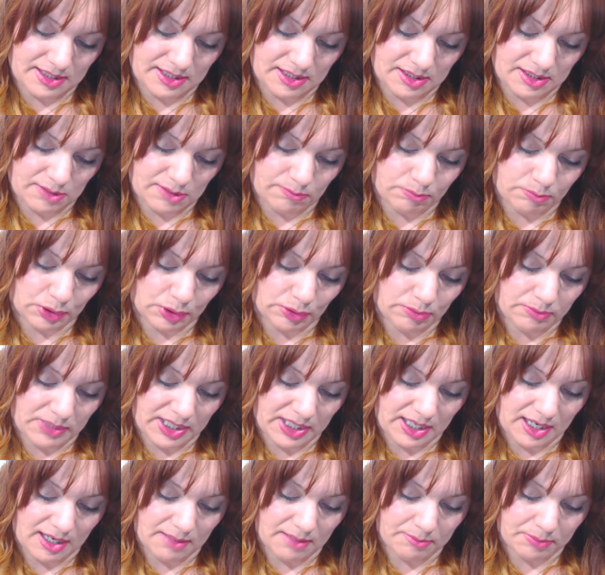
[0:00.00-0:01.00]
Essence
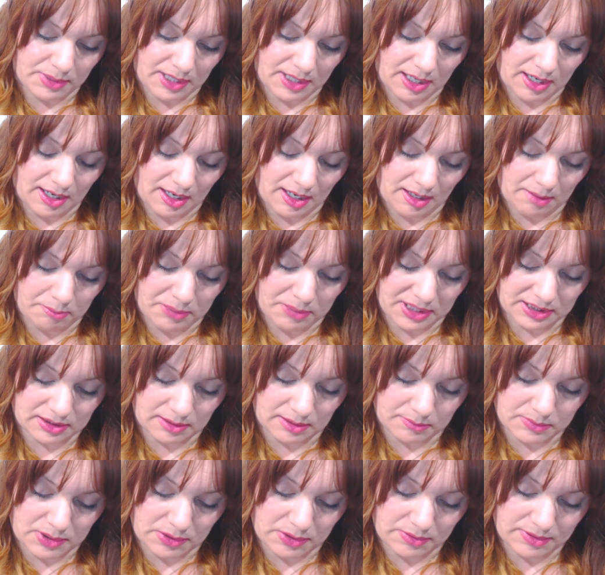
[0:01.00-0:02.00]
Bloom Me Up. I
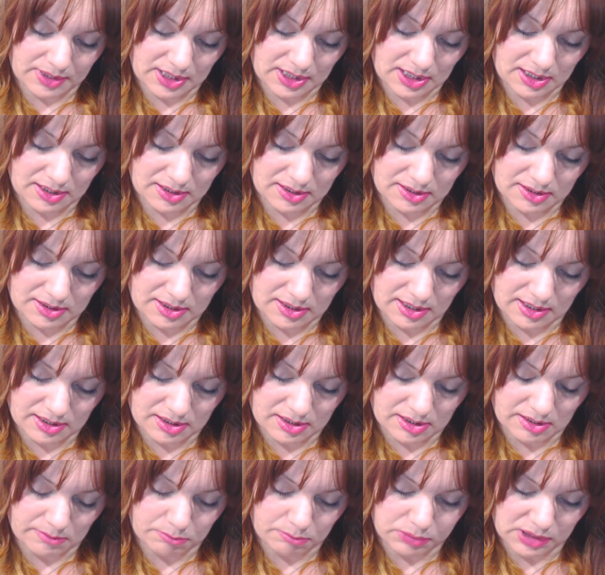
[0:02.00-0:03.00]
picked up two of
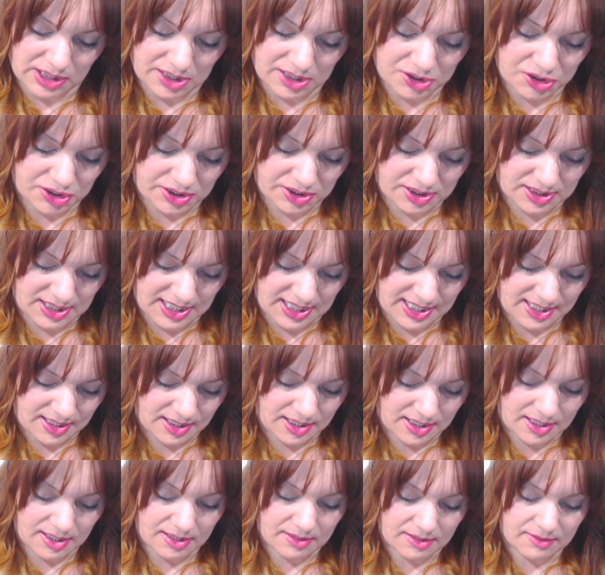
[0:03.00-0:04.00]
these. It's a blush
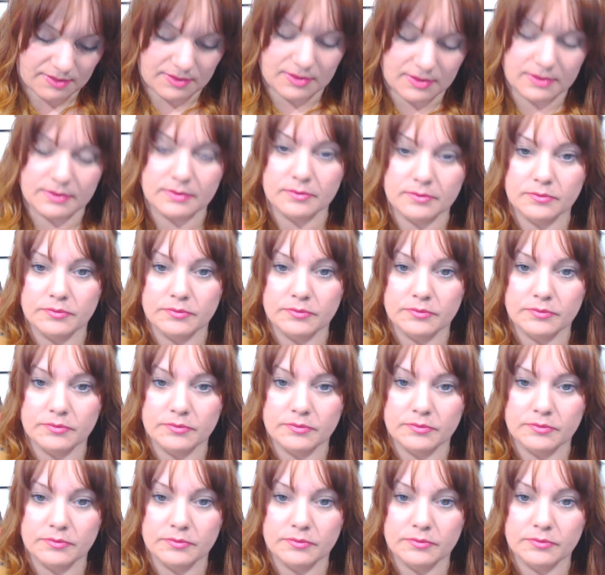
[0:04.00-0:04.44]
stick.